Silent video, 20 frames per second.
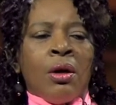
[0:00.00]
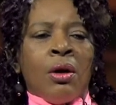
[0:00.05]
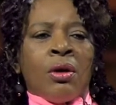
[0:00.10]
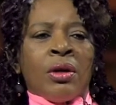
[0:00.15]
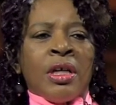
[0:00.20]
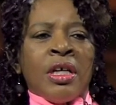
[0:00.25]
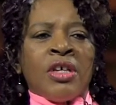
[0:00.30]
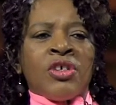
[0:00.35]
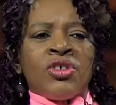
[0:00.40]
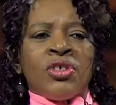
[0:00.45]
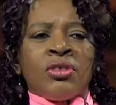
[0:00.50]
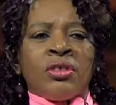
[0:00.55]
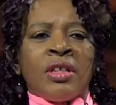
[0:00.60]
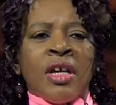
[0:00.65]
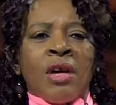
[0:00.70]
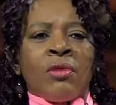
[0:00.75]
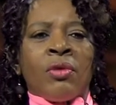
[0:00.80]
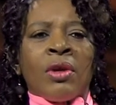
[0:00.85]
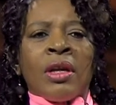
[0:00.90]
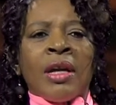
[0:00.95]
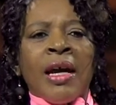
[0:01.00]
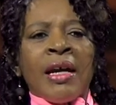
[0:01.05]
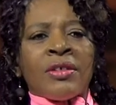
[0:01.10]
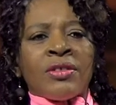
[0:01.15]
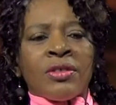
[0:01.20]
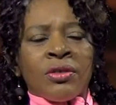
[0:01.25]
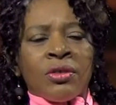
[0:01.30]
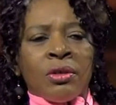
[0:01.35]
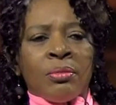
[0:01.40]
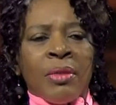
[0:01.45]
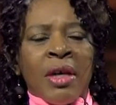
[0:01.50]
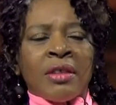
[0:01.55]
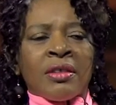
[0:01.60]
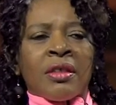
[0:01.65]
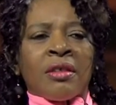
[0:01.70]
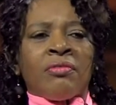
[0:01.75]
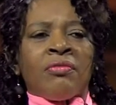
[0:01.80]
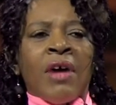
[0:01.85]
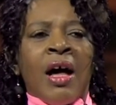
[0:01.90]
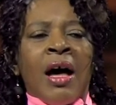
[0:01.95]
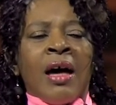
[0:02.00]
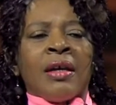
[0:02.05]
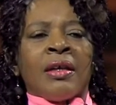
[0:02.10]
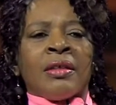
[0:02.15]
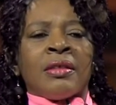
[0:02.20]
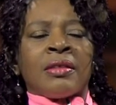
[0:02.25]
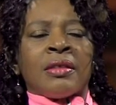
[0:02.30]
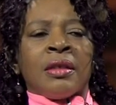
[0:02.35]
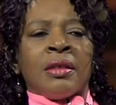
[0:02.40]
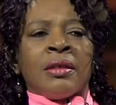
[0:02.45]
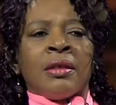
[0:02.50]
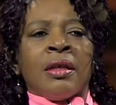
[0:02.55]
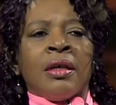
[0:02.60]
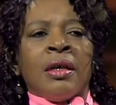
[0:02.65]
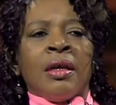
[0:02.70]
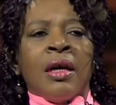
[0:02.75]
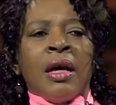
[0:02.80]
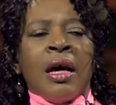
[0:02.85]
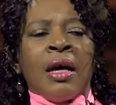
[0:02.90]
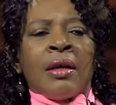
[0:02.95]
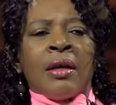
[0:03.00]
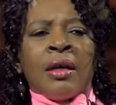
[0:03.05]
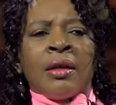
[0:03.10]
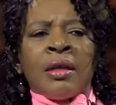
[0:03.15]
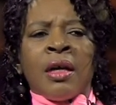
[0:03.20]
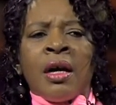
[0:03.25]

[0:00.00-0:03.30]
on issues that relate to domestic violence and, and, and